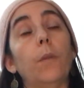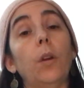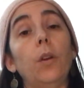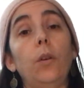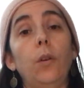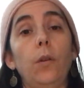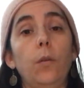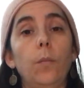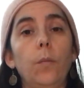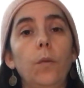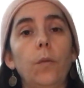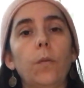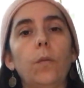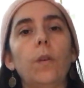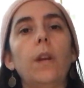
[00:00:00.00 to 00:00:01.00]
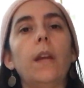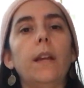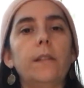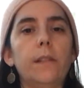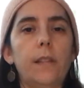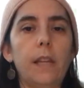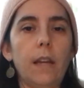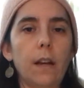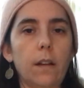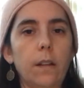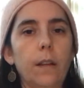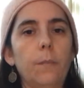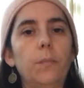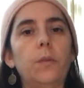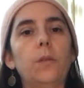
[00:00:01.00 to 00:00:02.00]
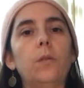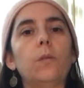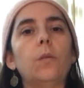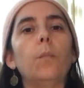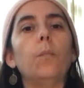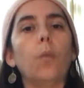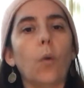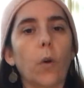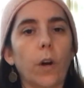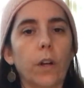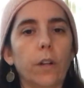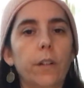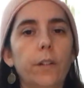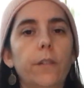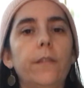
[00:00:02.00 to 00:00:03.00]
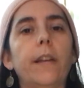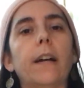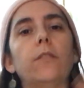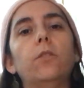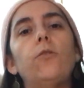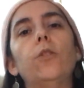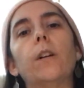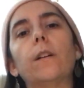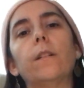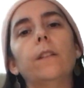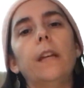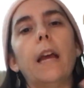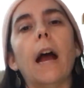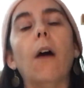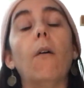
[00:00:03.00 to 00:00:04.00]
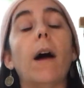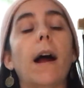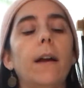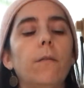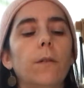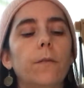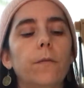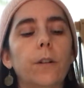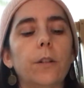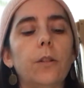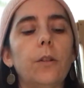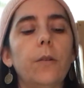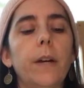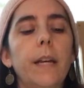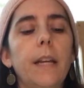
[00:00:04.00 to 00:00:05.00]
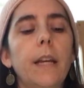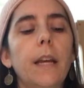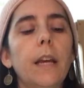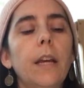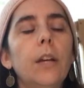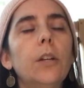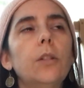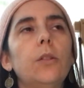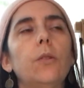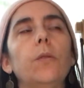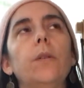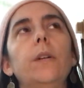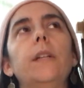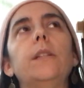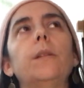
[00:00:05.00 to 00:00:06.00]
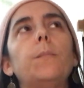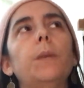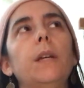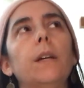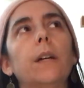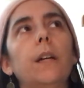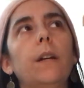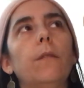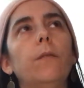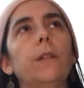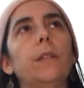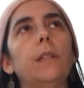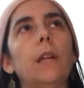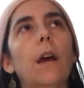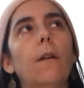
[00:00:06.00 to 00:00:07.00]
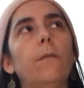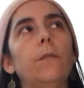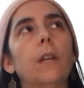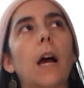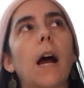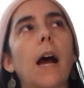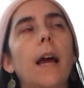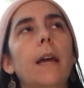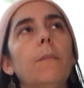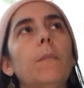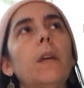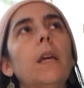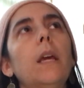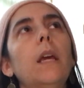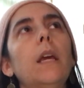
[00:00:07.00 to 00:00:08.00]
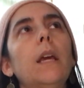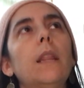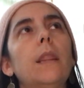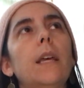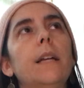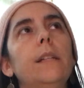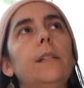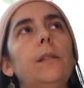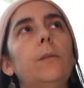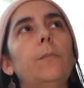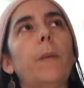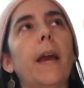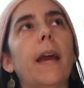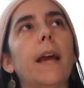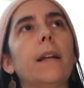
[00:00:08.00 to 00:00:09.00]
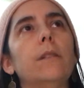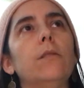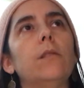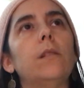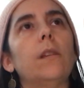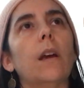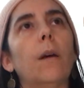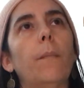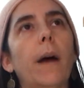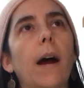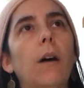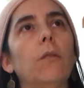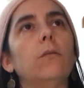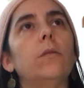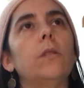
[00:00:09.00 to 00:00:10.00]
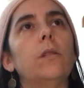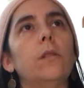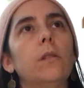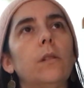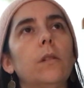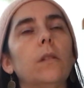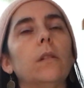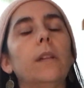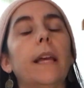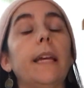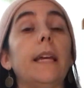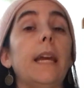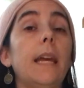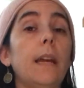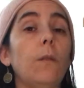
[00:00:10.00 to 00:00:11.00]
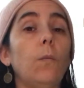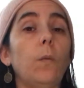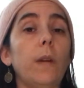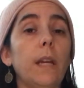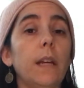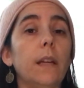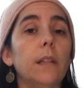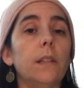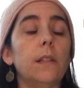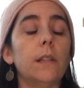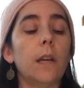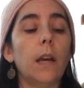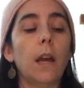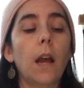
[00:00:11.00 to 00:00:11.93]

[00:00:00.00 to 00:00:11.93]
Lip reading: new moon is the eclipse portal. That's generally how I refer to it. So it's a period of time that spans about like 8 weeks.